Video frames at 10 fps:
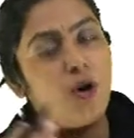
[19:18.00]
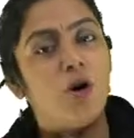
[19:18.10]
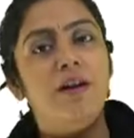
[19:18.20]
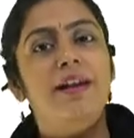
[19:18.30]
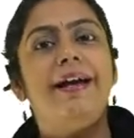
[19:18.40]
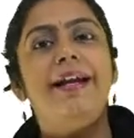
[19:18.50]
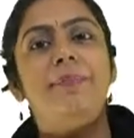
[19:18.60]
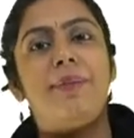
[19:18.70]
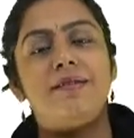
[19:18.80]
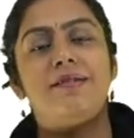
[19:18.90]
all
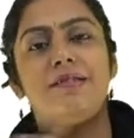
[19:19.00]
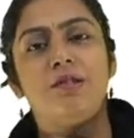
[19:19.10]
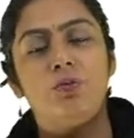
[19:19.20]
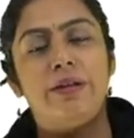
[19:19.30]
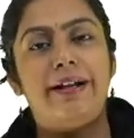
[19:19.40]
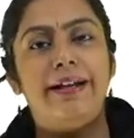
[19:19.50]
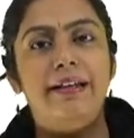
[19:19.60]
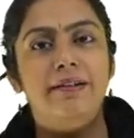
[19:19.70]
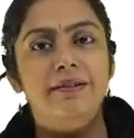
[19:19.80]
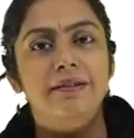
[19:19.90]
light passes through that
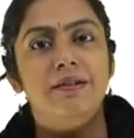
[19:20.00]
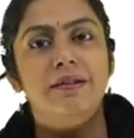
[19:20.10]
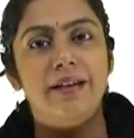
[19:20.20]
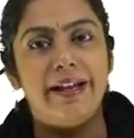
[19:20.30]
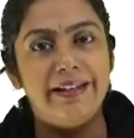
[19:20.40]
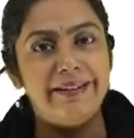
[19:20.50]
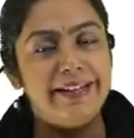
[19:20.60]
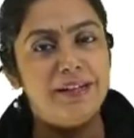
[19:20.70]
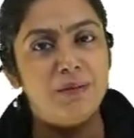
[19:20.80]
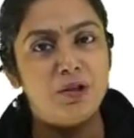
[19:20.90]
layer.
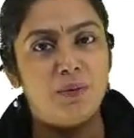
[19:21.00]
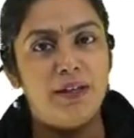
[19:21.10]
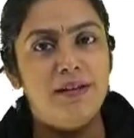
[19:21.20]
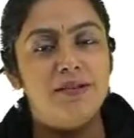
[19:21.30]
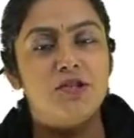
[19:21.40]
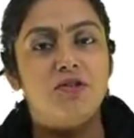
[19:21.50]
Anything in between is